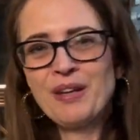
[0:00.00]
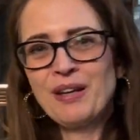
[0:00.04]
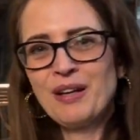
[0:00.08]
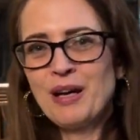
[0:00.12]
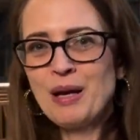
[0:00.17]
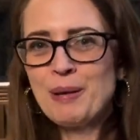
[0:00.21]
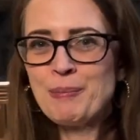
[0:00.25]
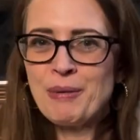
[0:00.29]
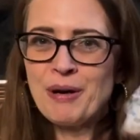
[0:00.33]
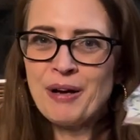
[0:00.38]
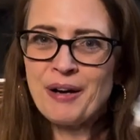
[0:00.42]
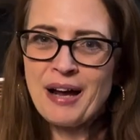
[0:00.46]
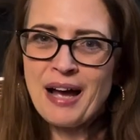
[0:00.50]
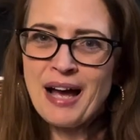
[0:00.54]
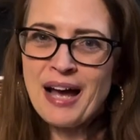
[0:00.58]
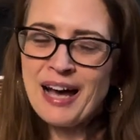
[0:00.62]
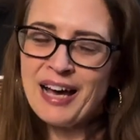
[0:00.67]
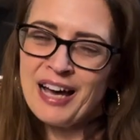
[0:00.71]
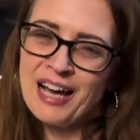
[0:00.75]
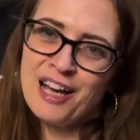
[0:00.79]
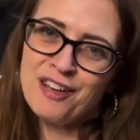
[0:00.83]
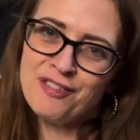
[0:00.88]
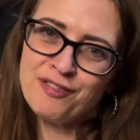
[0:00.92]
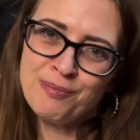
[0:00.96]
I bought a
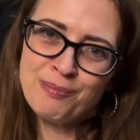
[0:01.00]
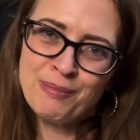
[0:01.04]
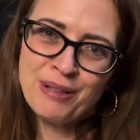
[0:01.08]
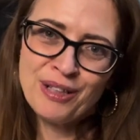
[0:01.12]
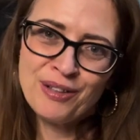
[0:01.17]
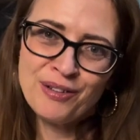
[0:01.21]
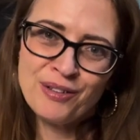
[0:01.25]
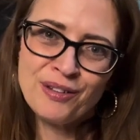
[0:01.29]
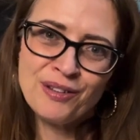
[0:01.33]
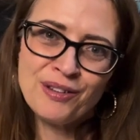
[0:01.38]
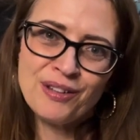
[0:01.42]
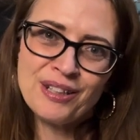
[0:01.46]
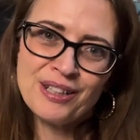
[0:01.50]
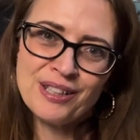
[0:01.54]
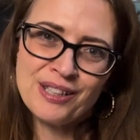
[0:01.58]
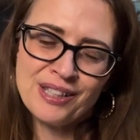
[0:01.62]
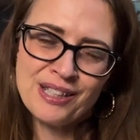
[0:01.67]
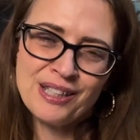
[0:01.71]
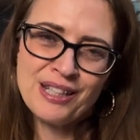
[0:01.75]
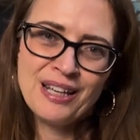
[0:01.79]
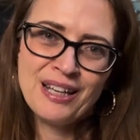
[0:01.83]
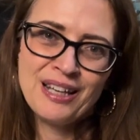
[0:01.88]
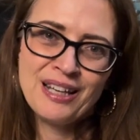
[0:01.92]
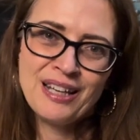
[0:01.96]
half meter of this
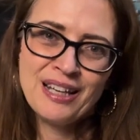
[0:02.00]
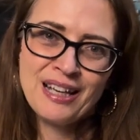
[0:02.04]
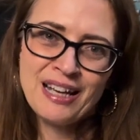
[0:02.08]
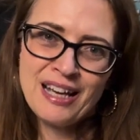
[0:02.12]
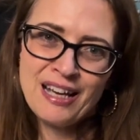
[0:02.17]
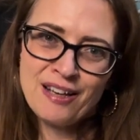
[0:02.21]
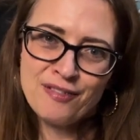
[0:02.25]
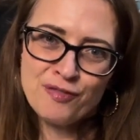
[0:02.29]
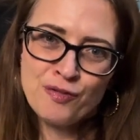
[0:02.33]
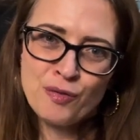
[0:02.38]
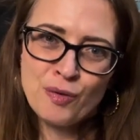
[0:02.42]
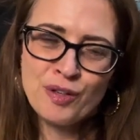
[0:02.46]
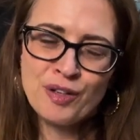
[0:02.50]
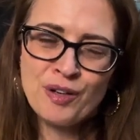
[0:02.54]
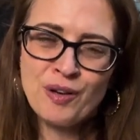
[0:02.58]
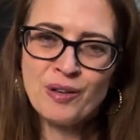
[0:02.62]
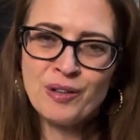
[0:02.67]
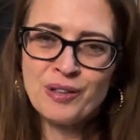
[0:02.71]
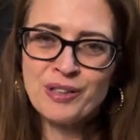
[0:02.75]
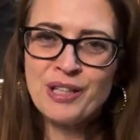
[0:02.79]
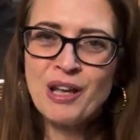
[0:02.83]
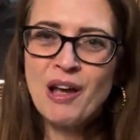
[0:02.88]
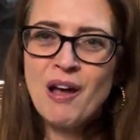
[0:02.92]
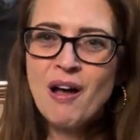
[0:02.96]
at
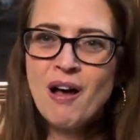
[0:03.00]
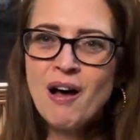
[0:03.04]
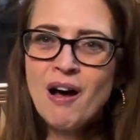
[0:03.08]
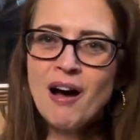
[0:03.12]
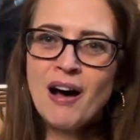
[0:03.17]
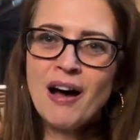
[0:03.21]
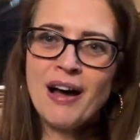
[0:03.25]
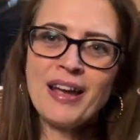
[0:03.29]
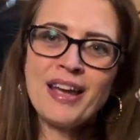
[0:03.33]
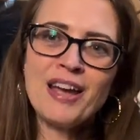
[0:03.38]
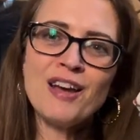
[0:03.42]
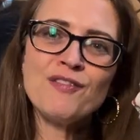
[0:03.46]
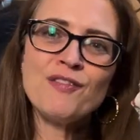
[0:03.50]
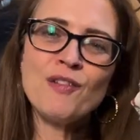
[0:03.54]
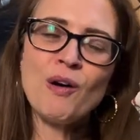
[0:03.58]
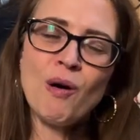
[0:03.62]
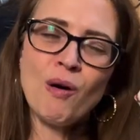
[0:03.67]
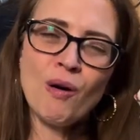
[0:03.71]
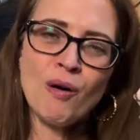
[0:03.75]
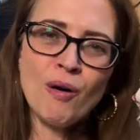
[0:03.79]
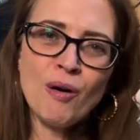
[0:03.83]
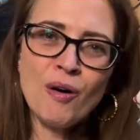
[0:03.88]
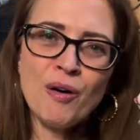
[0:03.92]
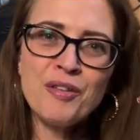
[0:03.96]
$4. I have
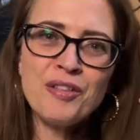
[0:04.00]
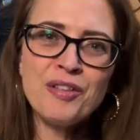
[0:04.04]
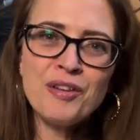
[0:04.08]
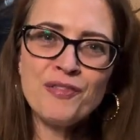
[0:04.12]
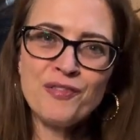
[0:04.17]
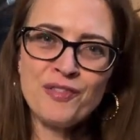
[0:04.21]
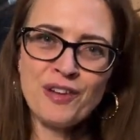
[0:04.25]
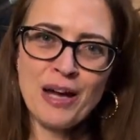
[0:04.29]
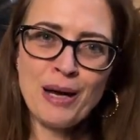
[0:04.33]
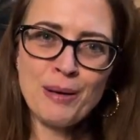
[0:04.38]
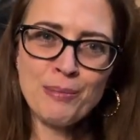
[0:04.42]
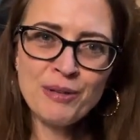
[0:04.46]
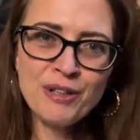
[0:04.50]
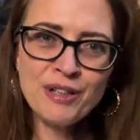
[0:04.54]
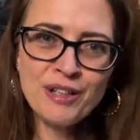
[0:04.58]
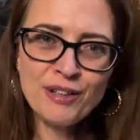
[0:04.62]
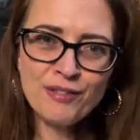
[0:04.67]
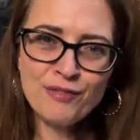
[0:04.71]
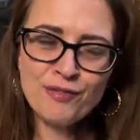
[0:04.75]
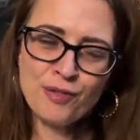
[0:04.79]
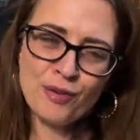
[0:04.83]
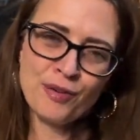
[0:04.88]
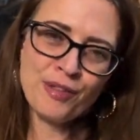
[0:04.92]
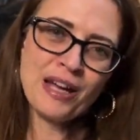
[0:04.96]
all the fabric
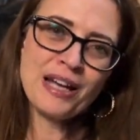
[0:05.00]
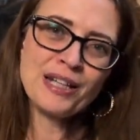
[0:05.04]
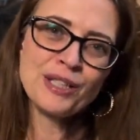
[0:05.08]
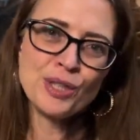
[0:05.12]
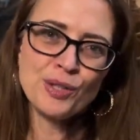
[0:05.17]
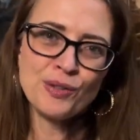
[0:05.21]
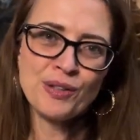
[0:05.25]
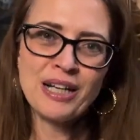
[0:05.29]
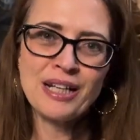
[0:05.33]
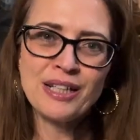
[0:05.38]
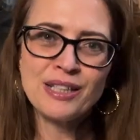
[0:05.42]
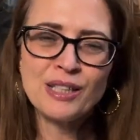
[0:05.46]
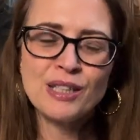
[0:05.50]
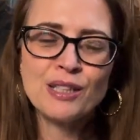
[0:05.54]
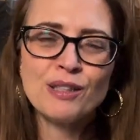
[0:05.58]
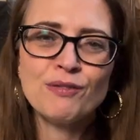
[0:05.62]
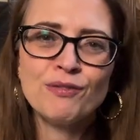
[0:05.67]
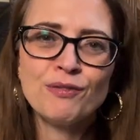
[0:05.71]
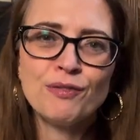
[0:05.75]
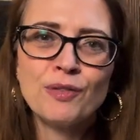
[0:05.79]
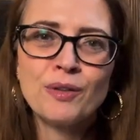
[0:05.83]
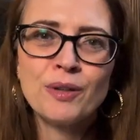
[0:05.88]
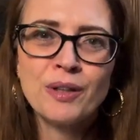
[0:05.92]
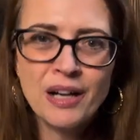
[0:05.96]
for that dress
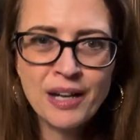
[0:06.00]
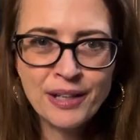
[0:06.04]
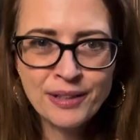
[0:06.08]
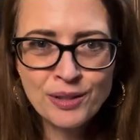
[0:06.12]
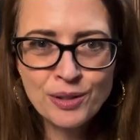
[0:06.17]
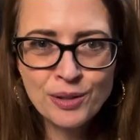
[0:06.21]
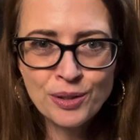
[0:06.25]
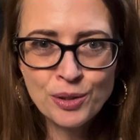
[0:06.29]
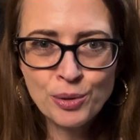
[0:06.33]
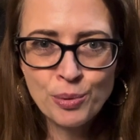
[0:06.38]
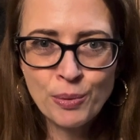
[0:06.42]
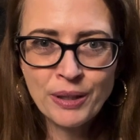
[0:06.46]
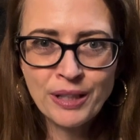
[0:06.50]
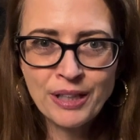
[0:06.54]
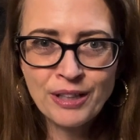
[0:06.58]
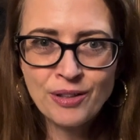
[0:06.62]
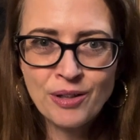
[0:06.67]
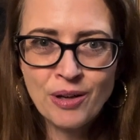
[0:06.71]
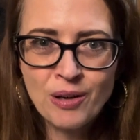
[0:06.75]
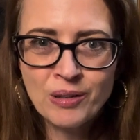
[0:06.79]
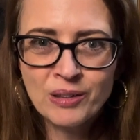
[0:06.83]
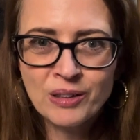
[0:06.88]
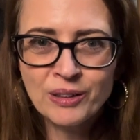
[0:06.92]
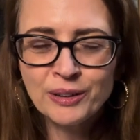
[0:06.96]
for under
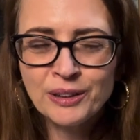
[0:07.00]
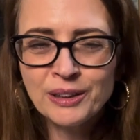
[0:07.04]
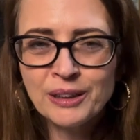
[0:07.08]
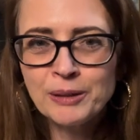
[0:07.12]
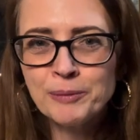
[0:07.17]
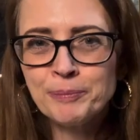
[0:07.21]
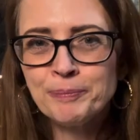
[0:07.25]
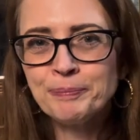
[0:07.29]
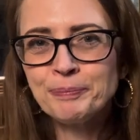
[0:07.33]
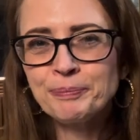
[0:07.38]
$20.